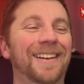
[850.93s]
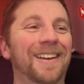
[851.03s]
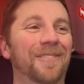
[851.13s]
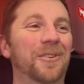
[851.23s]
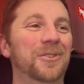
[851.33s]

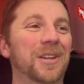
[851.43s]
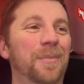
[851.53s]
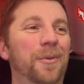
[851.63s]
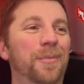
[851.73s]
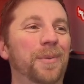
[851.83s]
for
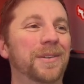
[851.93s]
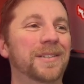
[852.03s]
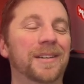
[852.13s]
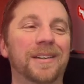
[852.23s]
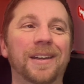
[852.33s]
example. But
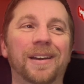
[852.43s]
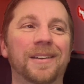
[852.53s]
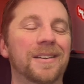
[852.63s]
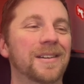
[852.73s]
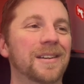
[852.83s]

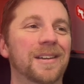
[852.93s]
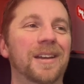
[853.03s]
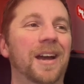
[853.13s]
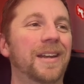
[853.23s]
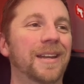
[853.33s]

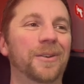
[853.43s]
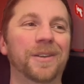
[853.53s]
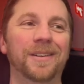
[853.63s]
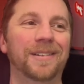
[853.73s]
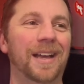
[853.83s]
I nailed
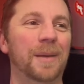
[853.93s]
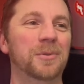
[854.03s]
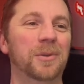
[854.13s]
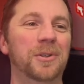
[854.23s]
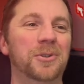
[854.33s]
it.
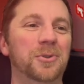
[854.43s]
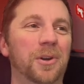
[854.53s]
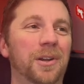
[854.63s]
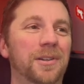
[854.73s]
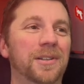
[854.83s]
Absolutely
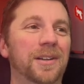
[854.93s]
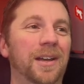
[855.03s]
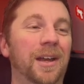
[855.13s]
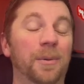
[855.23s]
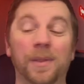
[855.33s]
destroyed it.
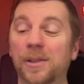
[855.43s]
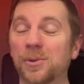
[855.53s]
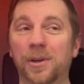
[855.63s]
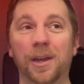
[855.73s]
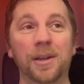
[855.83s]
When that's
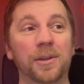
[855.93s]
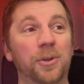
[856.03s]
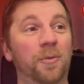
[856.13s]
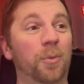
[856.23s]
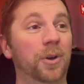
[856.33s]
okay, you
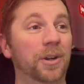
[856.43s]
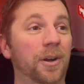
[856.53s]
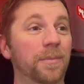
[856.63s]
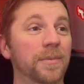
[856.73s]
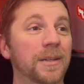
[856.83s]
have more to
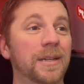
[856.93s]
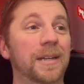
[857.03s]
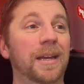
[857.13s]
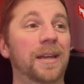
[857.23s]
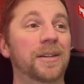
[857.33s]
come,
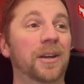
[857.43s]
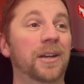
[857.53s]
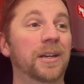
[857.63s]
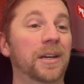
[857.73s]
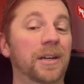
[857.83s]
and
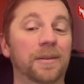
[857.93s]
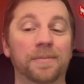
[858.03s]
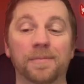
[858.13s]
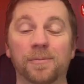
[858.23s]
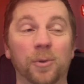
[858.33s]
I
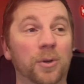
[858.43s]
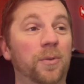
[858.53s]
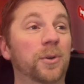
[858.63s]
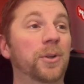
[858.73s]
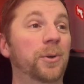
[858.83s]
look
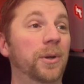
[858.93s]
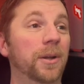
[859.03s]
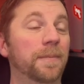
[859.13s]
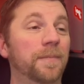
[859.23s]
forward to doing it.